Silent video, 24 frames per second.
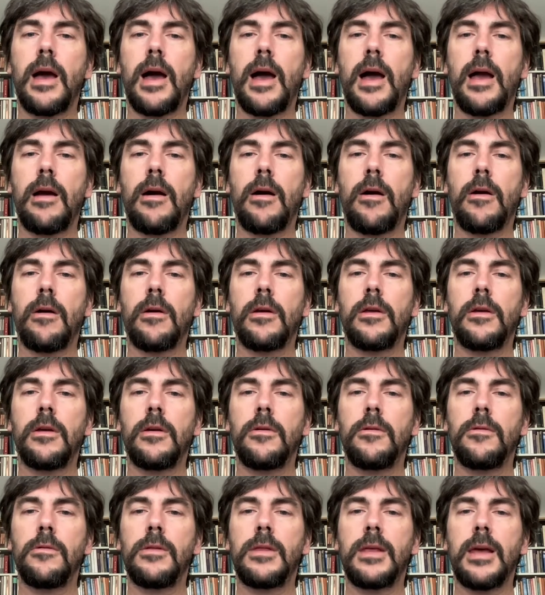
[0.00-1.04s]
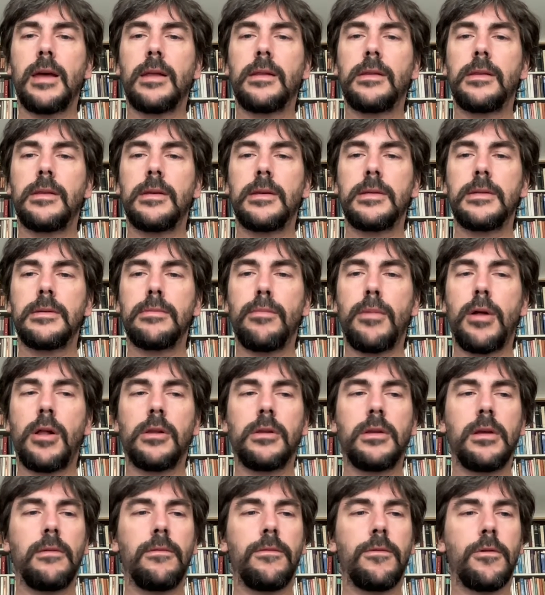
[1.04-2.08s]
I argue that this
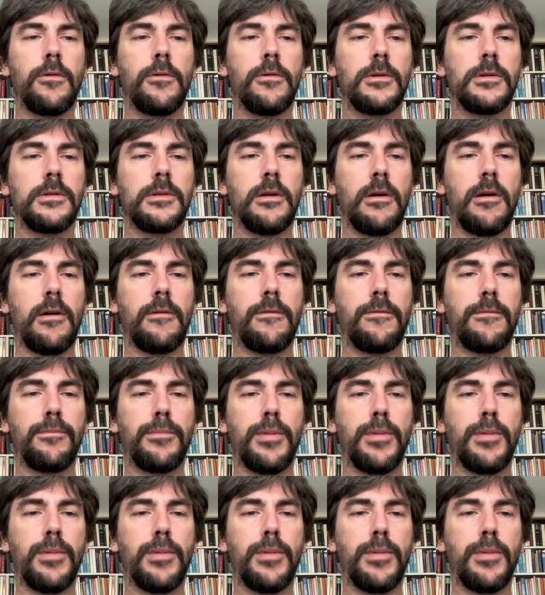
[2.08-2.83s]
multiverse of